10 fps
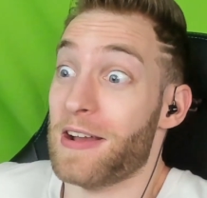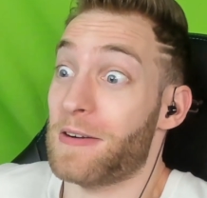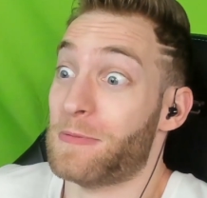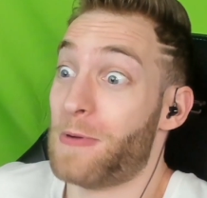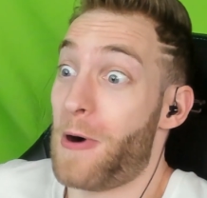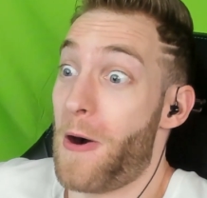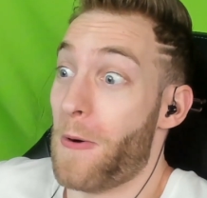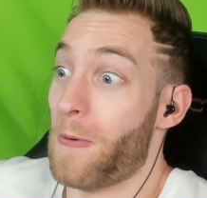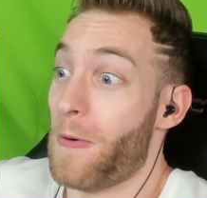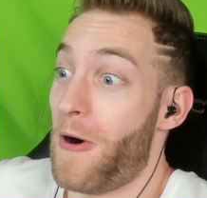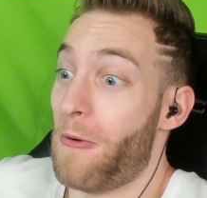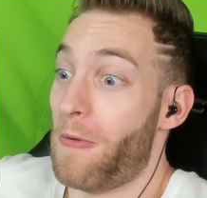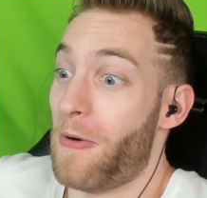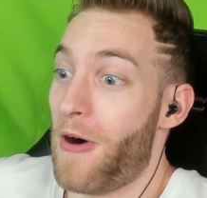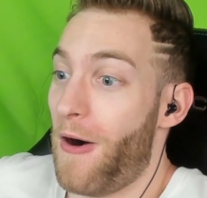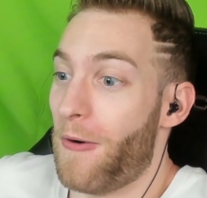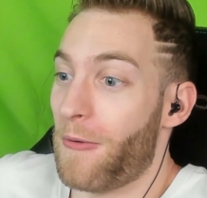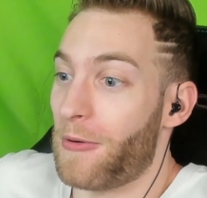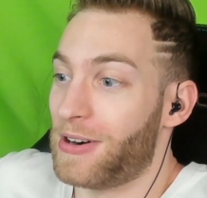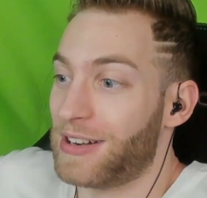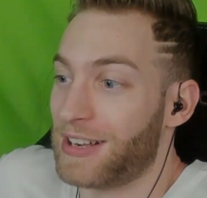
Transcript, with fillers: Whoa, whoa, whoa.